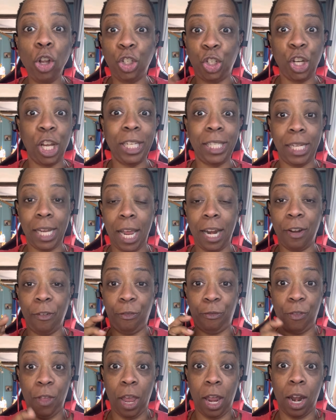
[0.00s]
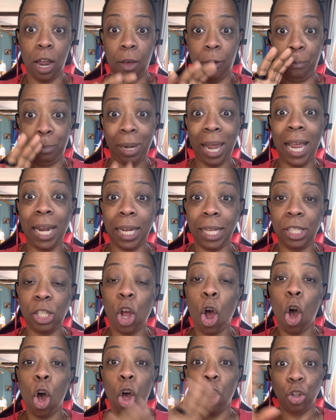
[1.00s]
just in a in a playlist
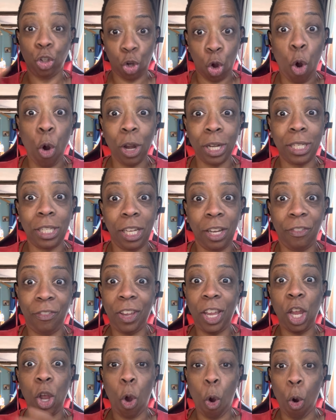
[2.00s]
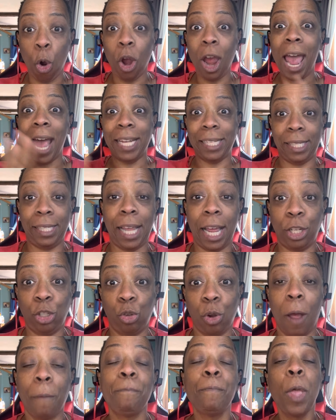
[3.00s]
called Court TV or
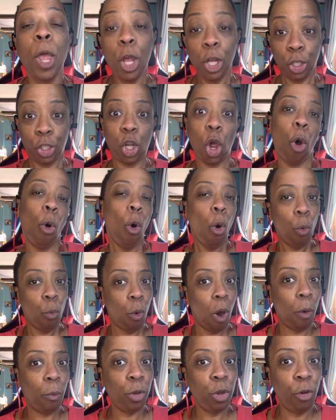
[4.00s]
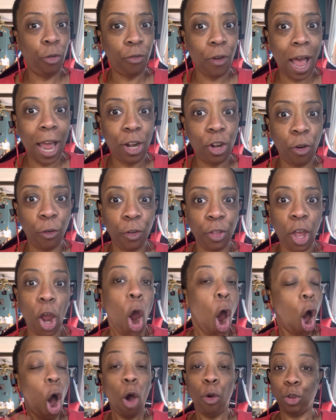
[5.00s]
etc. So, what will you find over there?
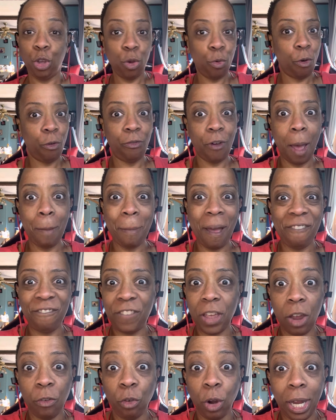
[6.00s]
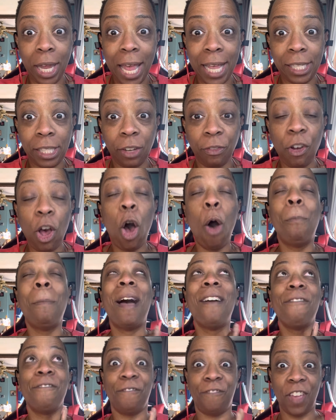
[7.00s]
Oh, you will find my favorite case of all,
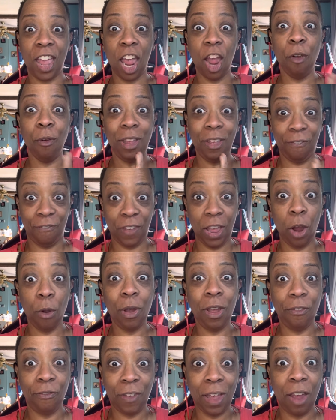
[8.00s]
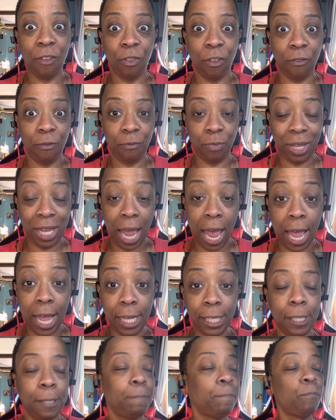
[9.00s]
my very very favorite
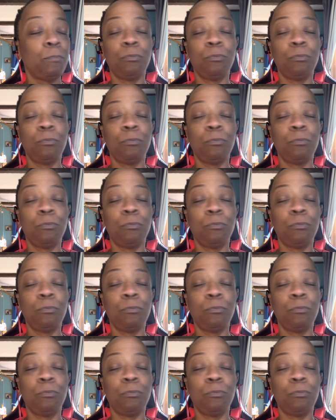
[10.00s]
case,